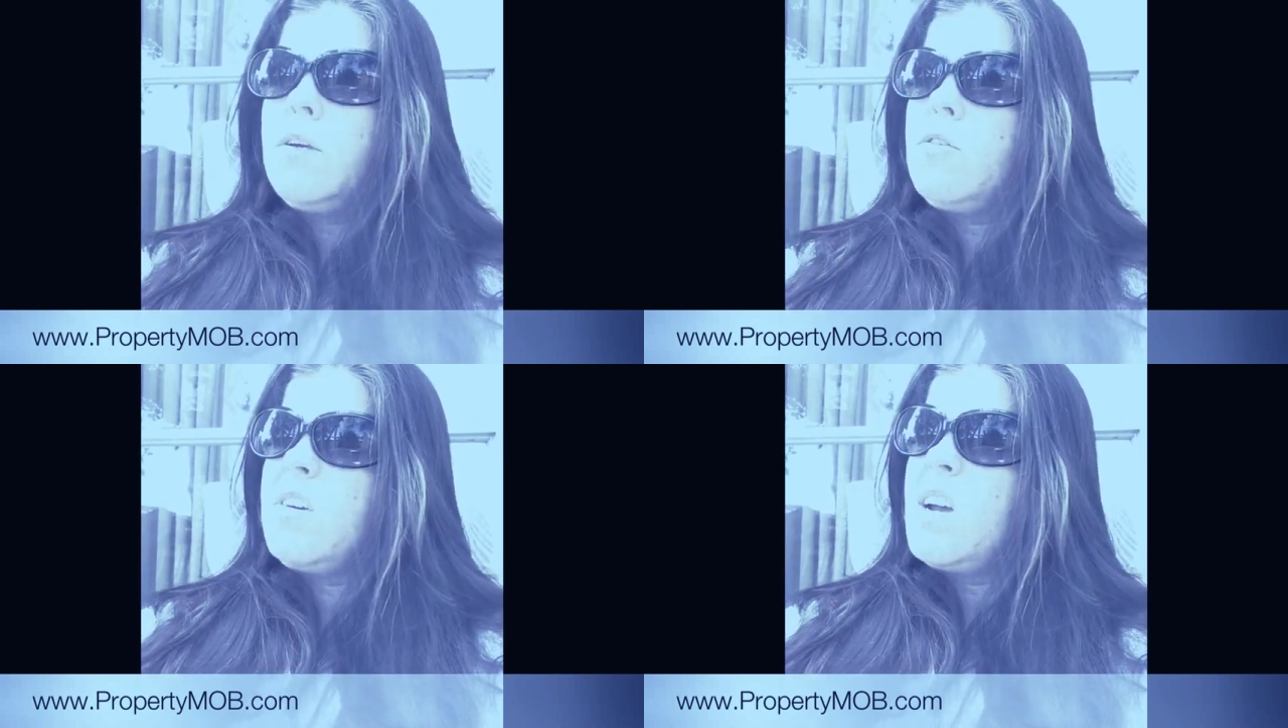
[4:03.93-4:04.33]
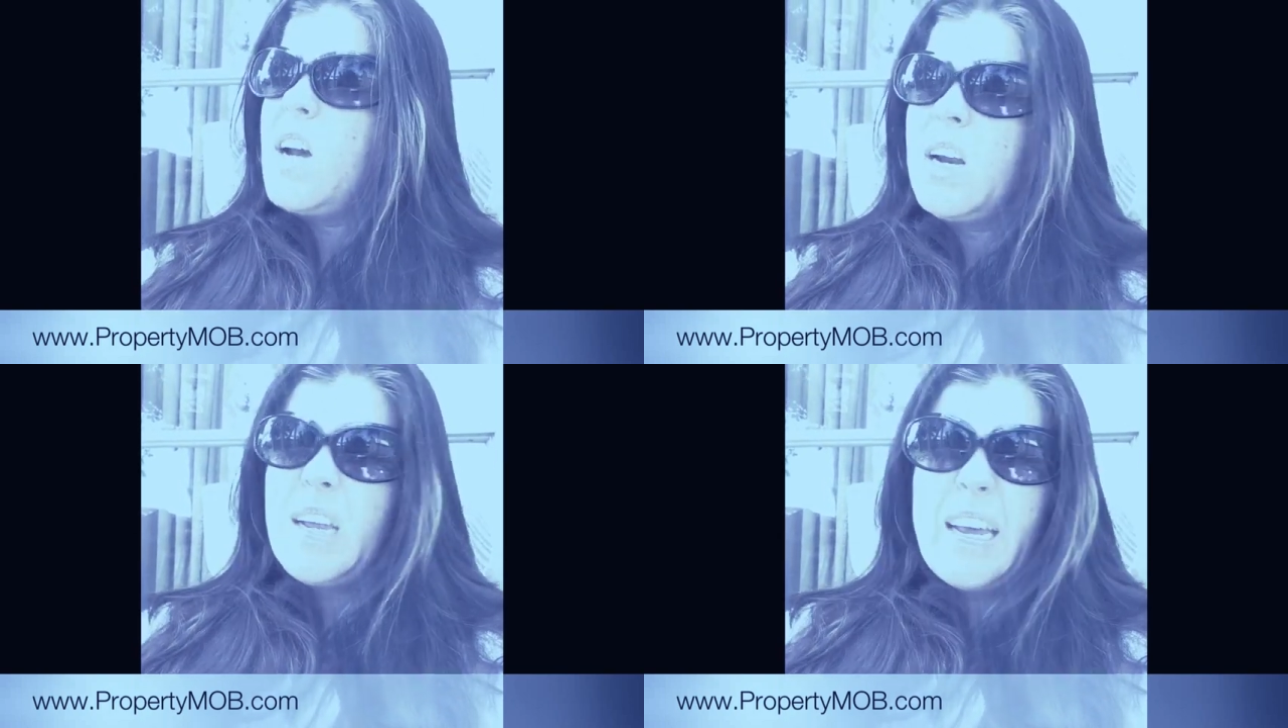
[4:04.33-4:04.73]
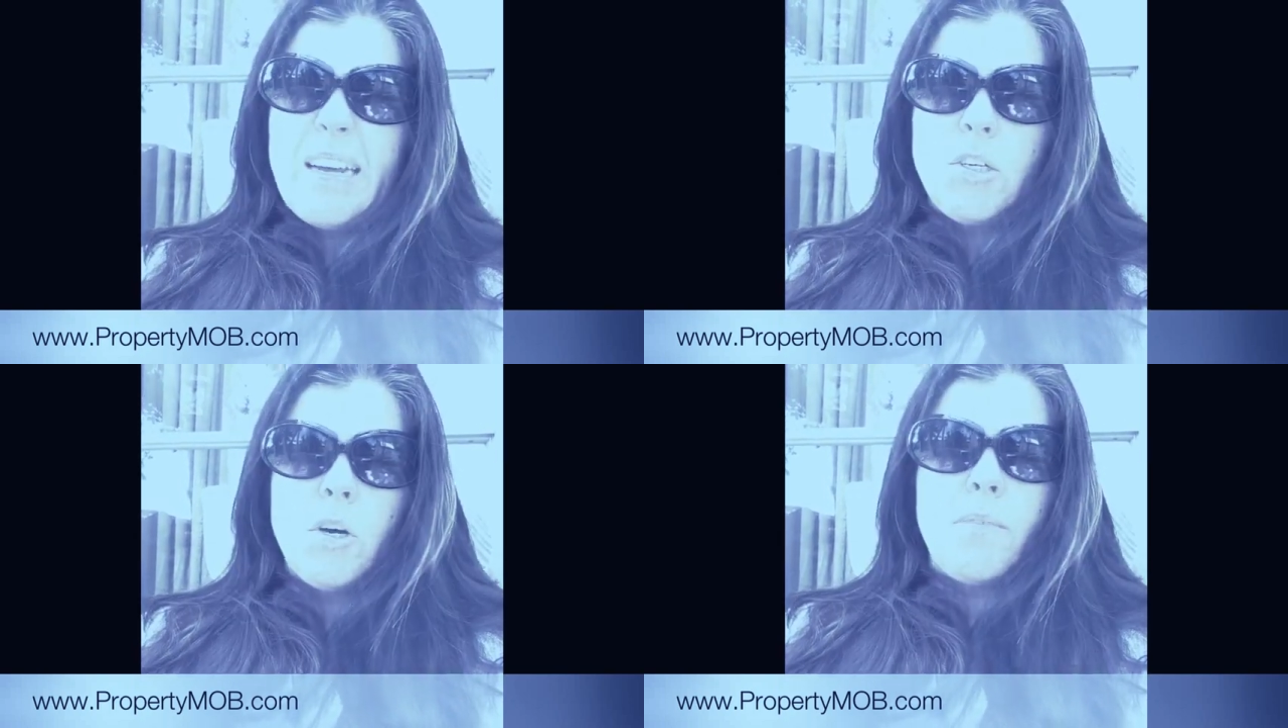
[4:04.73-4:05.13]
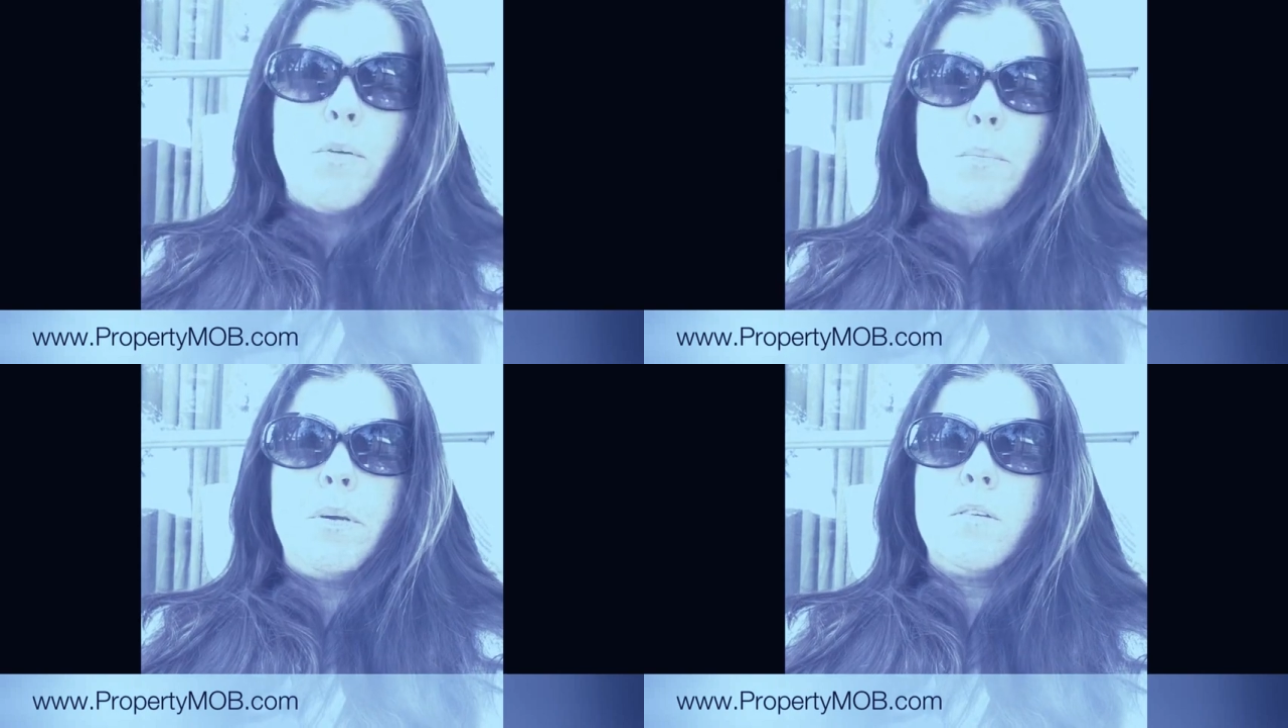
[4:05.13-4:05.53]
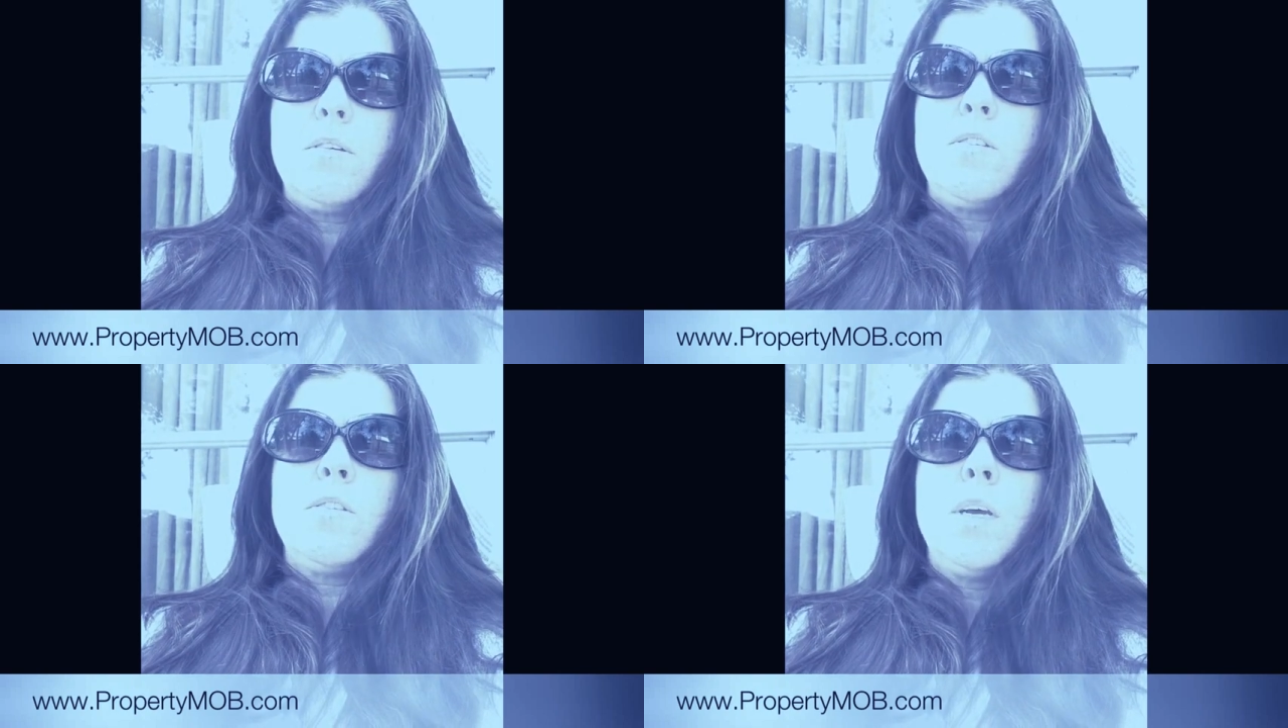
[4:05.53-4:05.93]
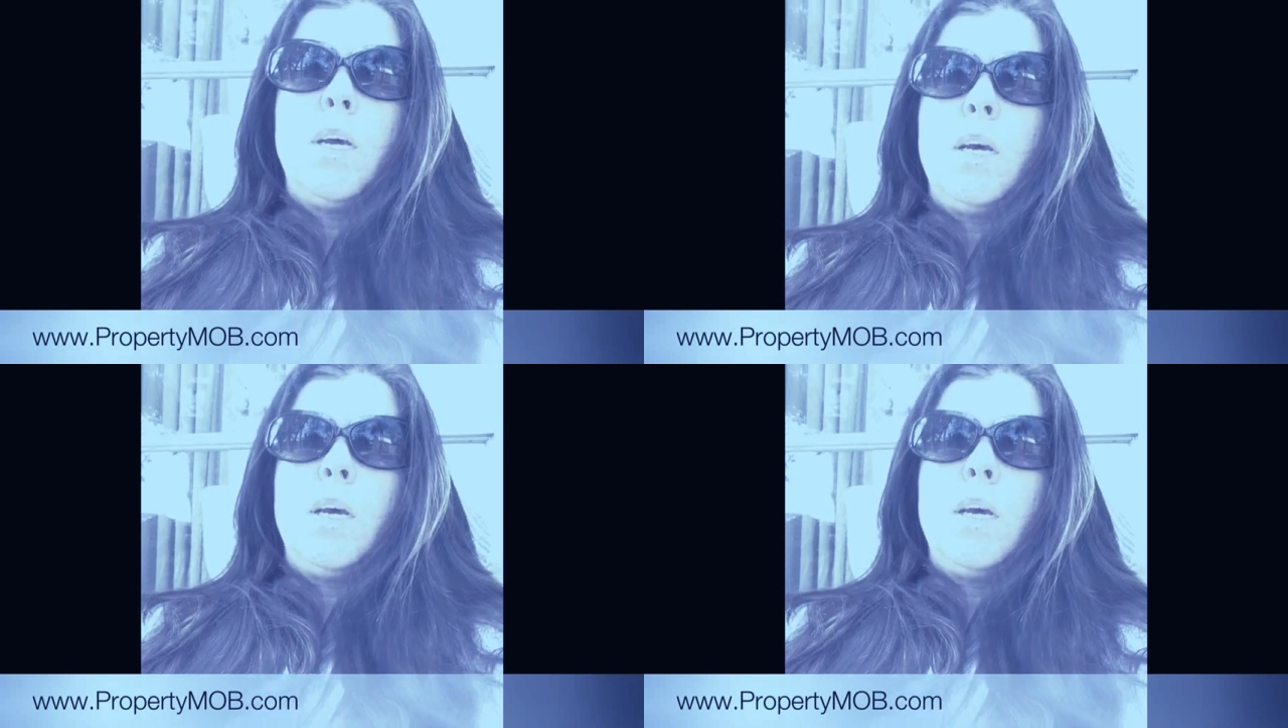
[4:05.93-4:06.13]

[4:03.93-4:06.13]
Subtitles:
You can kind of gauge off your business.